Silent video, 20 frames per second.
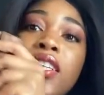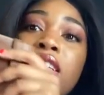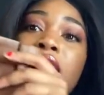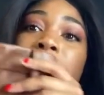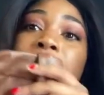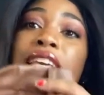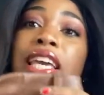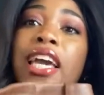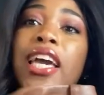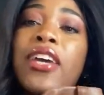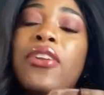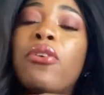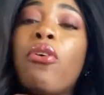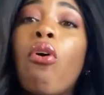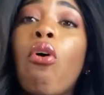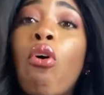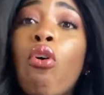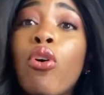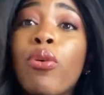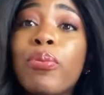Again,
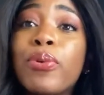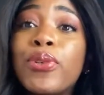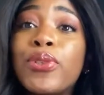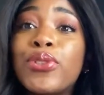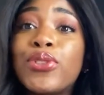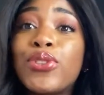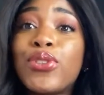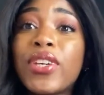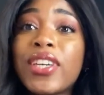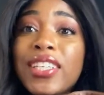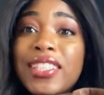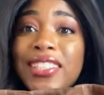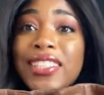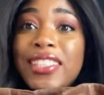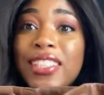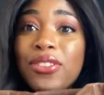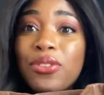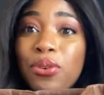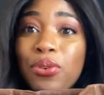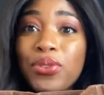horrible. You can't
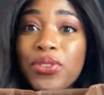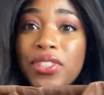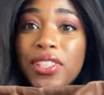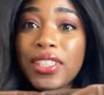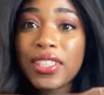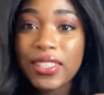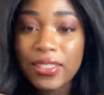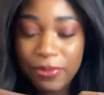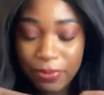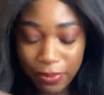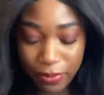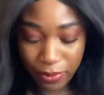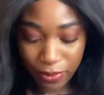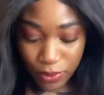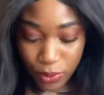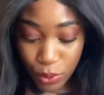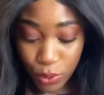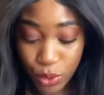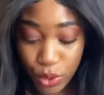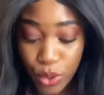see the whole thing,
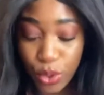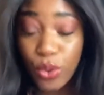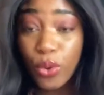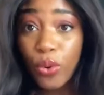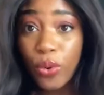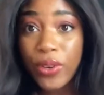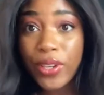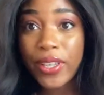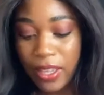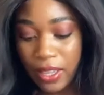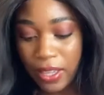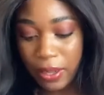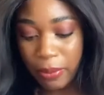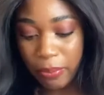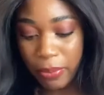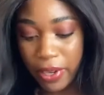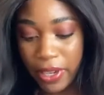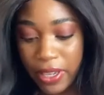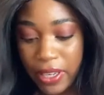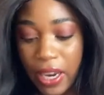so it's annoying.
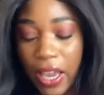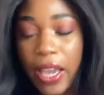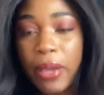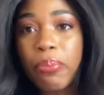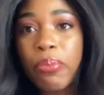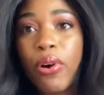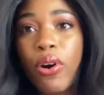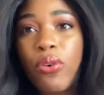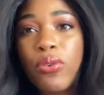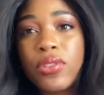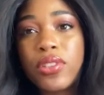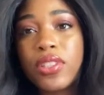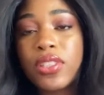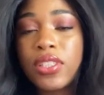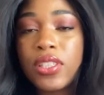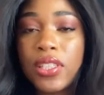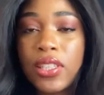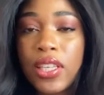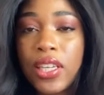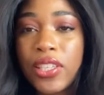But I
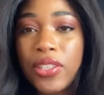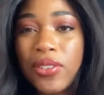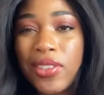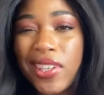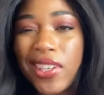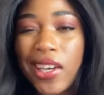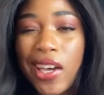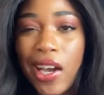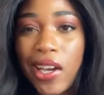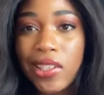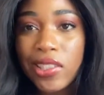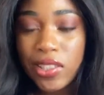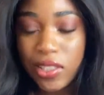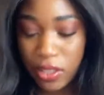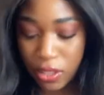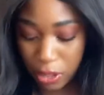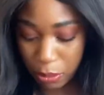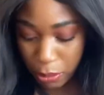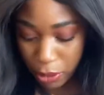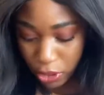posted, like, you can kind of see
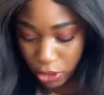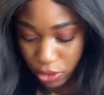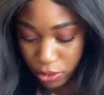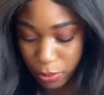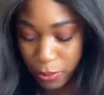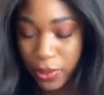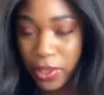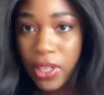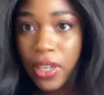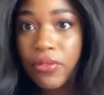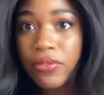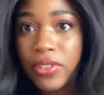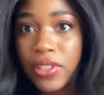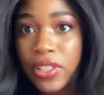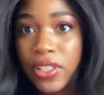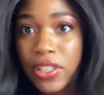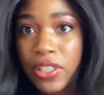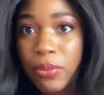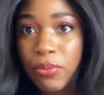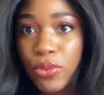in the picture, but not really
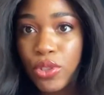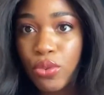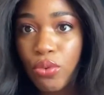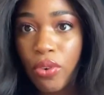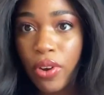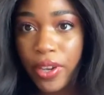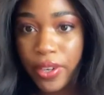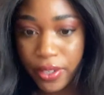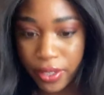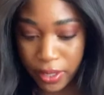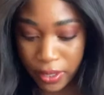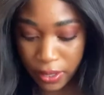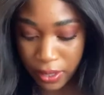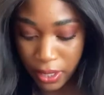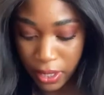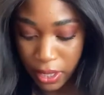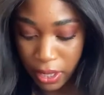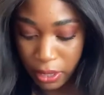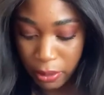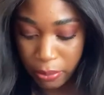because I'm squatting.
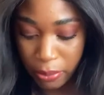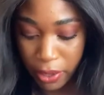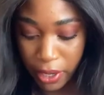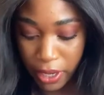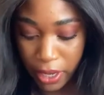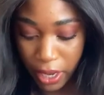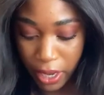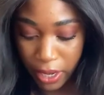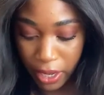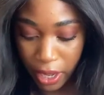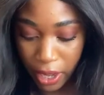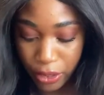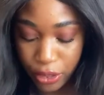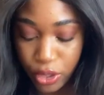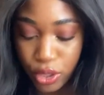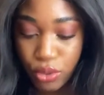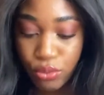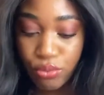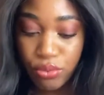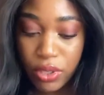But I got
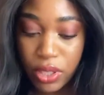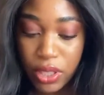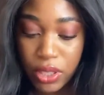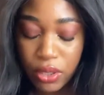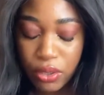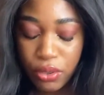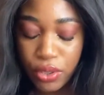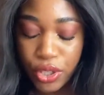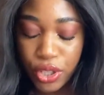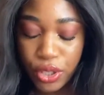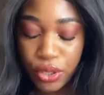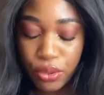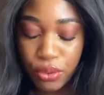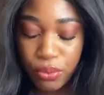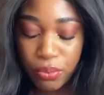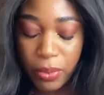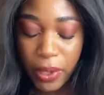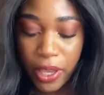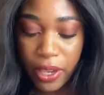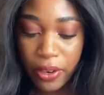these really
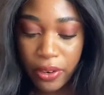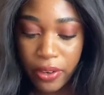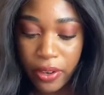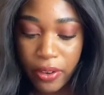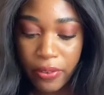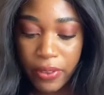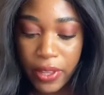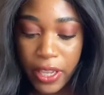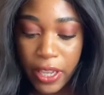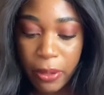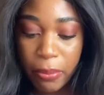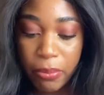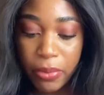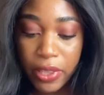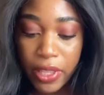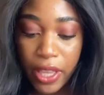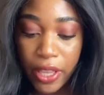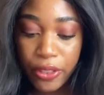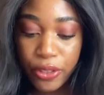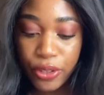cute pair of, like,
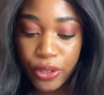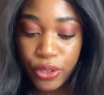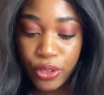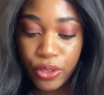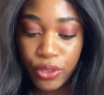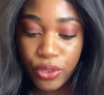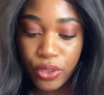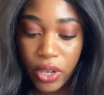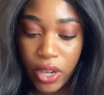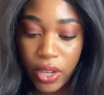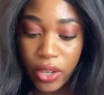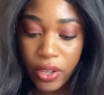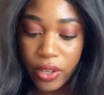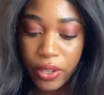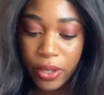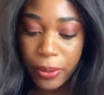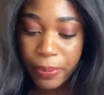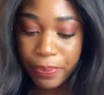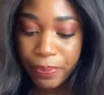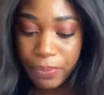pleather,
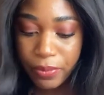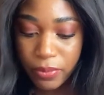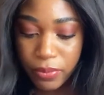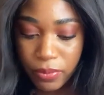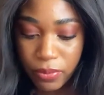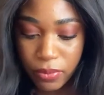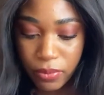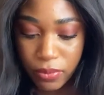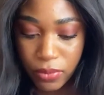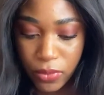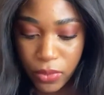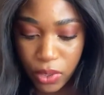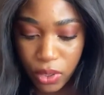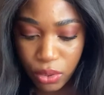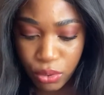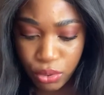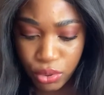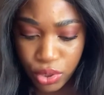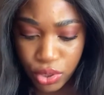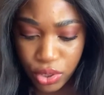um,
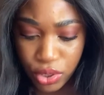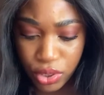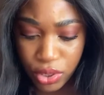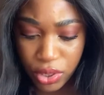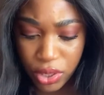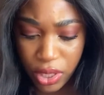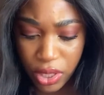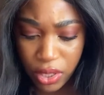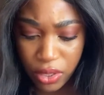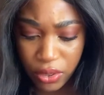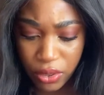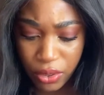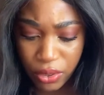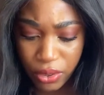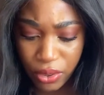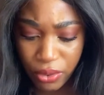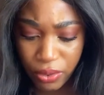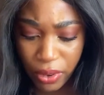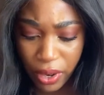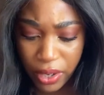oh shit, they're
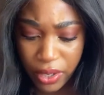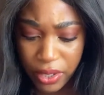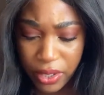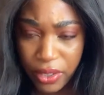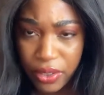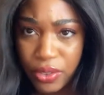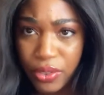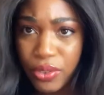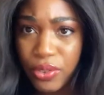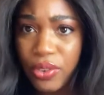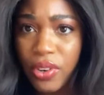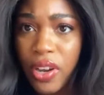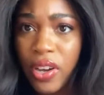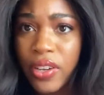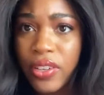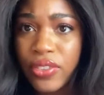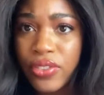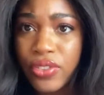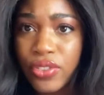threading at the crotch.